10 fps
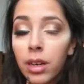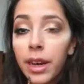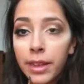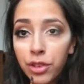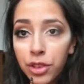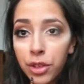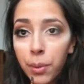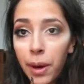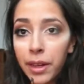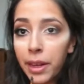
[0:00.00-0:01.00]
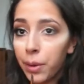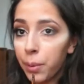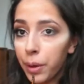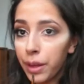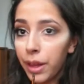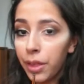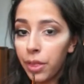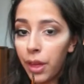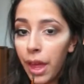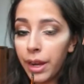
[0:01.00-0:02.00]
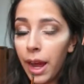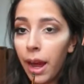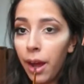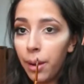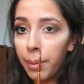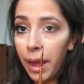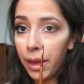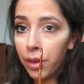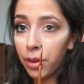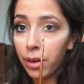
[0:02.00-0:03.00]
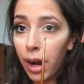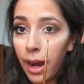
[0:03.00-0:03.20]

Next, you're going to want to get a really thin angular